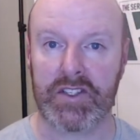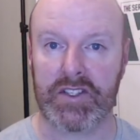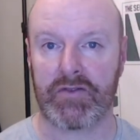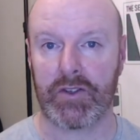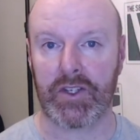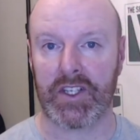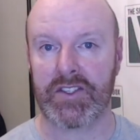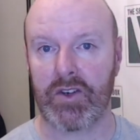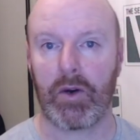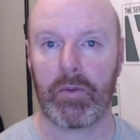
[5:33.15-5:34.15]
Because if you look at the
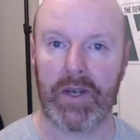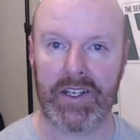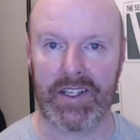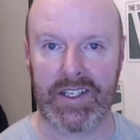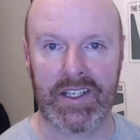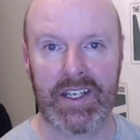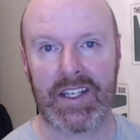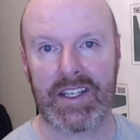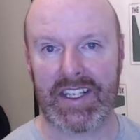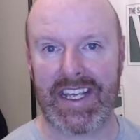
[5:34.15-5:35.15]
top end of
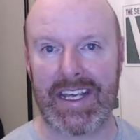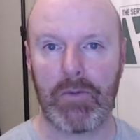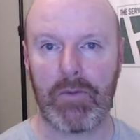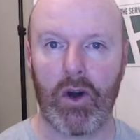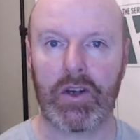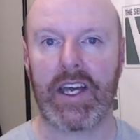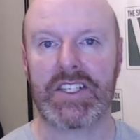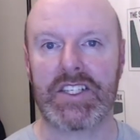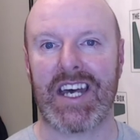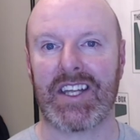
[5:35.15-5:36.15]
the game, Hawkeye
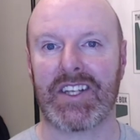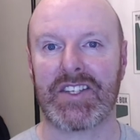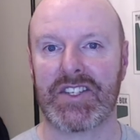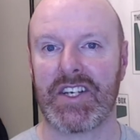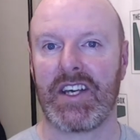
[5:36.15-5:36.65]
Challenge,